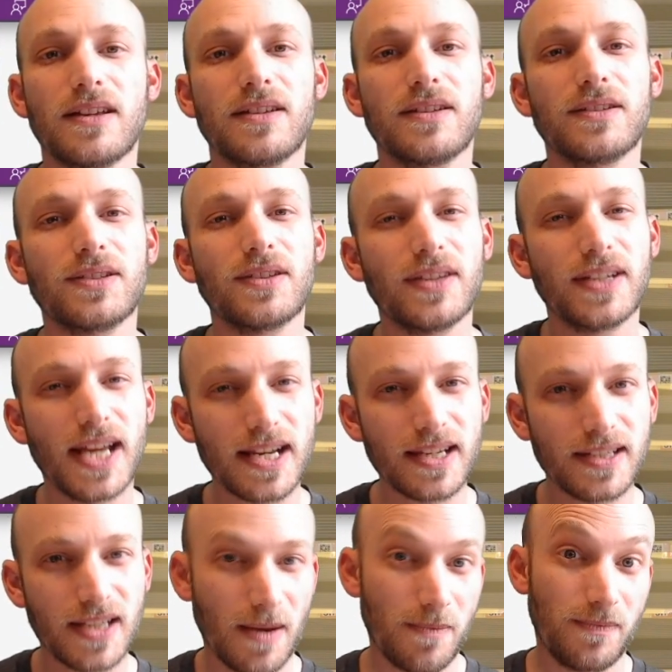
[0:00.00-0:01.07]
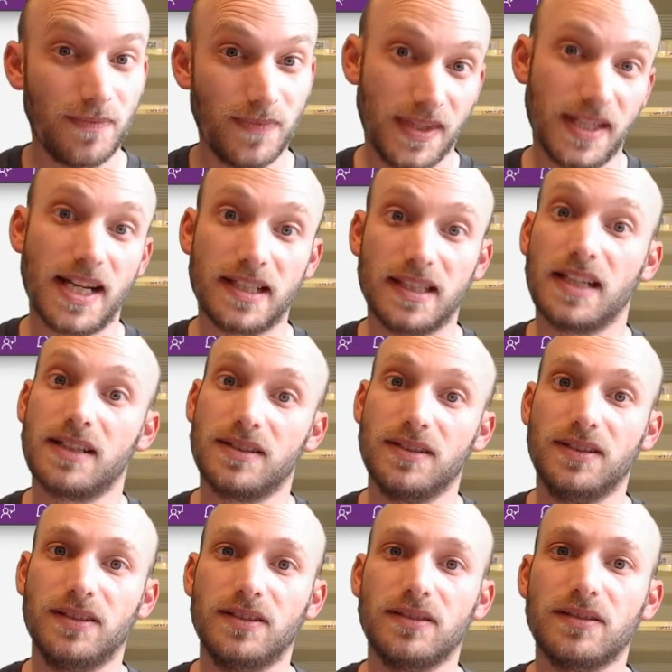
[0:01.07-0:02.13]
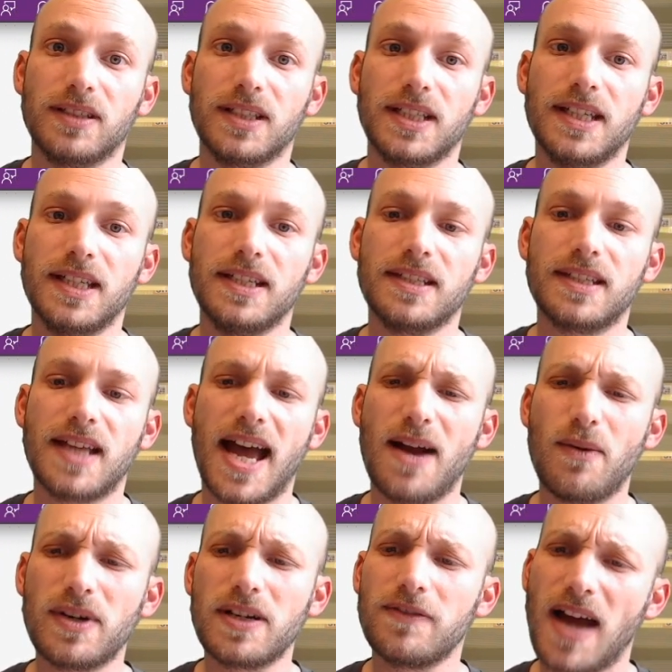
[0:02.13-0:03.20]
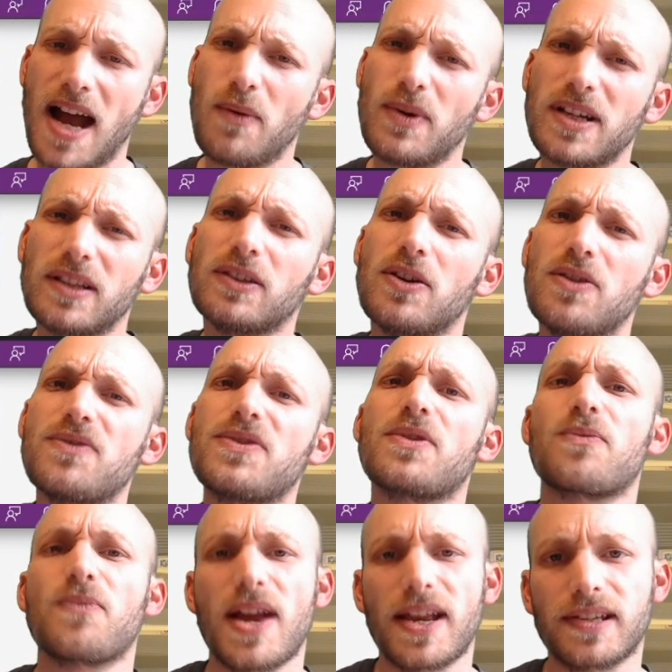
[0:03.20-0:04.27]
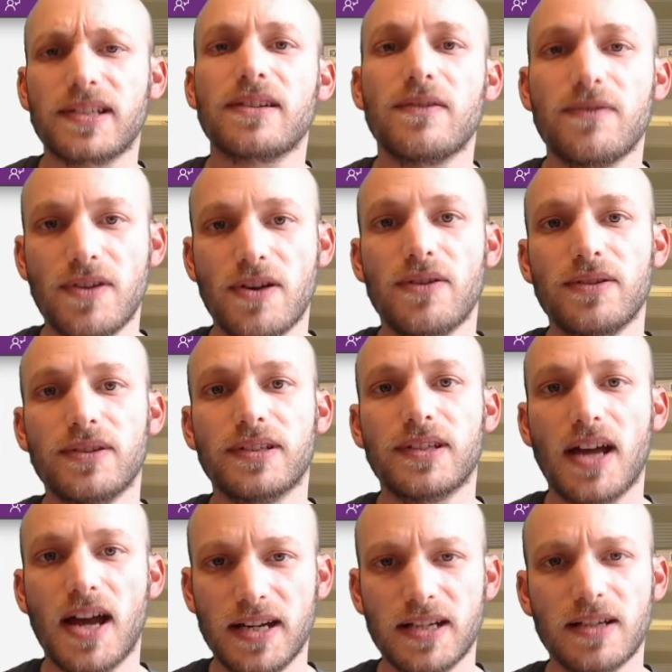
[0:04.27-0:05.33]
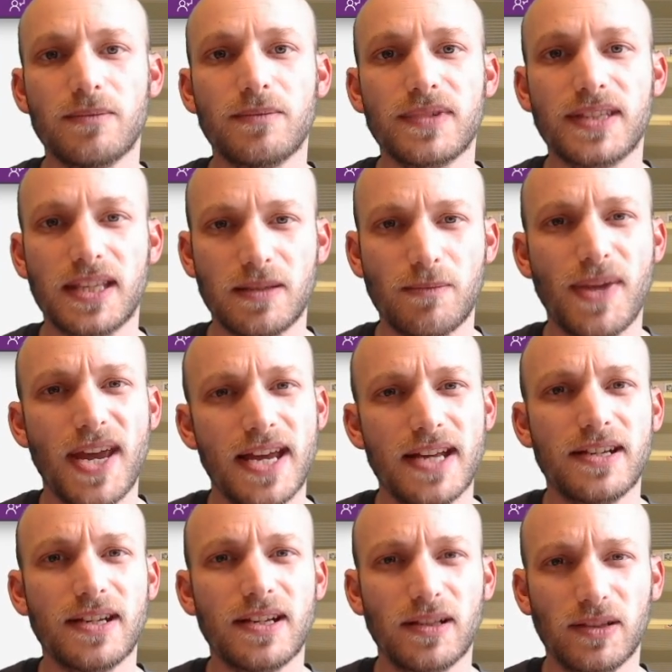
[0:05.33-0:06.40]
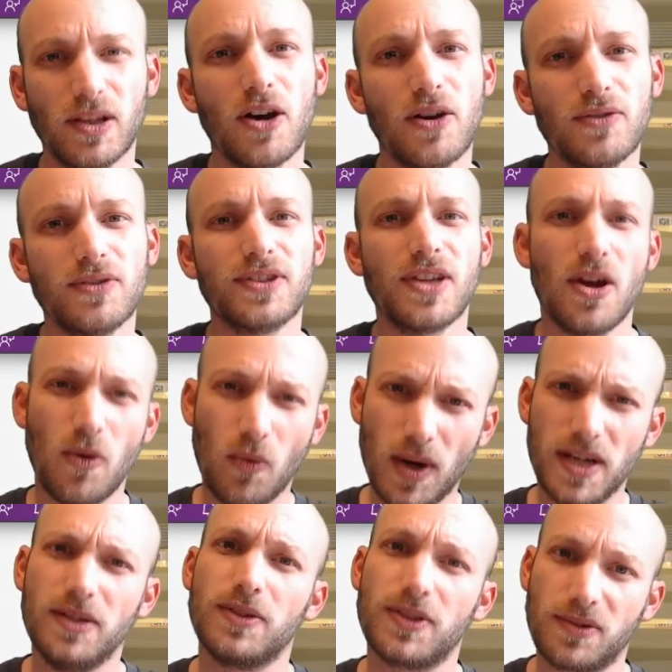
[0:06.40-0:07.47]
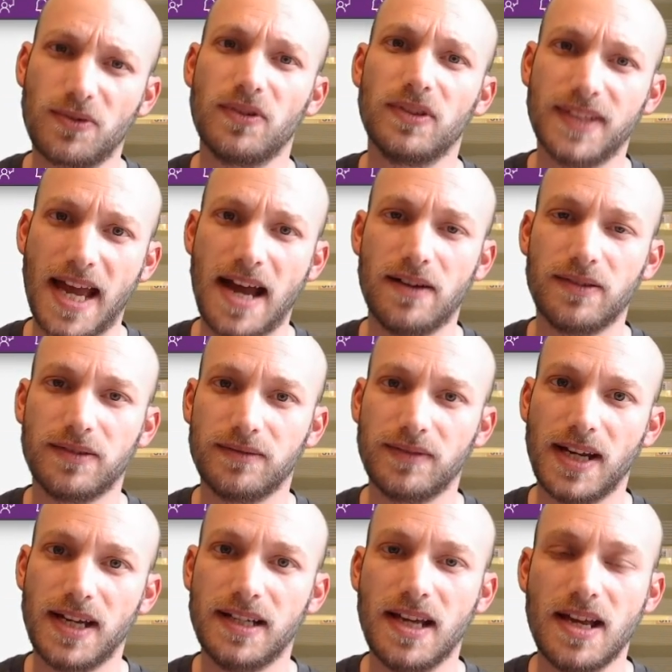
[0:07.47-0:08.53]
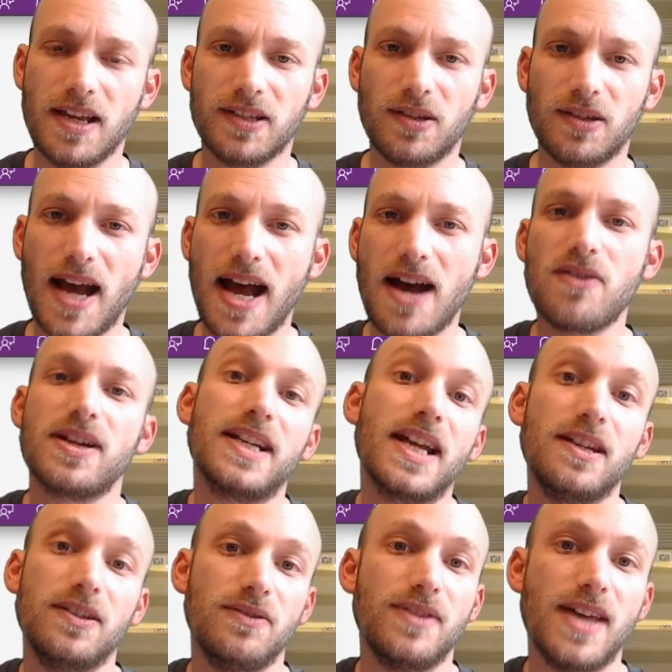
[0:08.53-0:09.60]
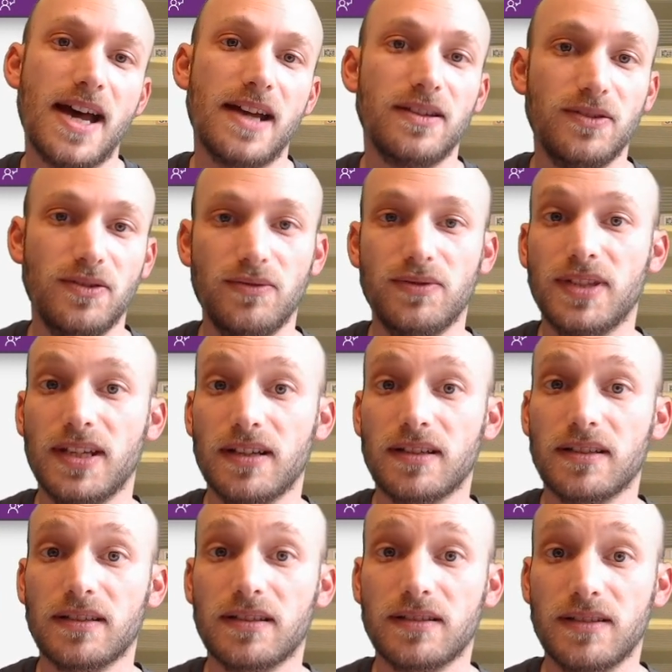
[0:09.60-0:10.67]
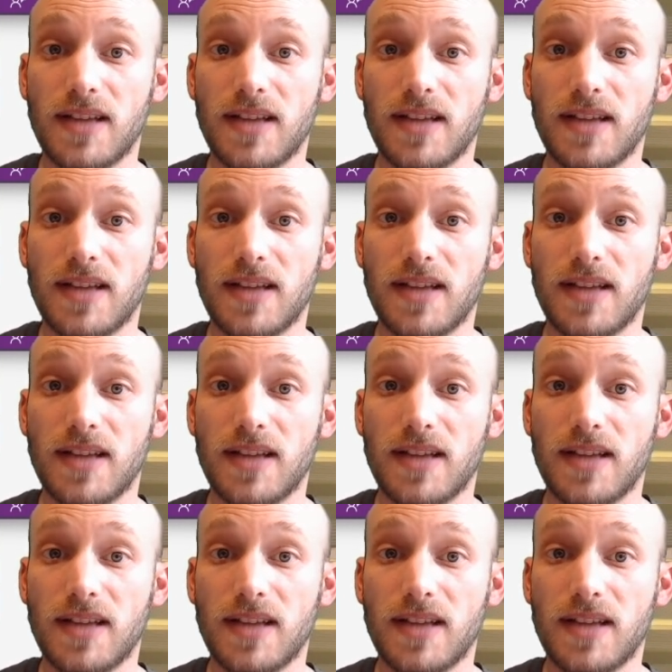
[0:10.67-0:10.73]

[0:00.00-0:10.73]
So the next step that I'd like to do is I want to load the rest of those items that the page loads when you scroll down, right? So how can I do that using